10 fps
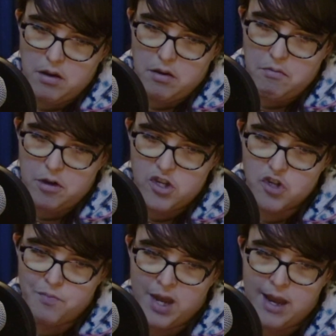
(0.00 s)

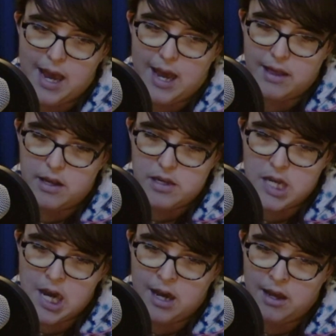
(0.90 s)
which meant at the
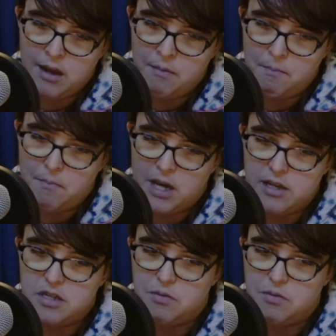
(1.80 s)
time my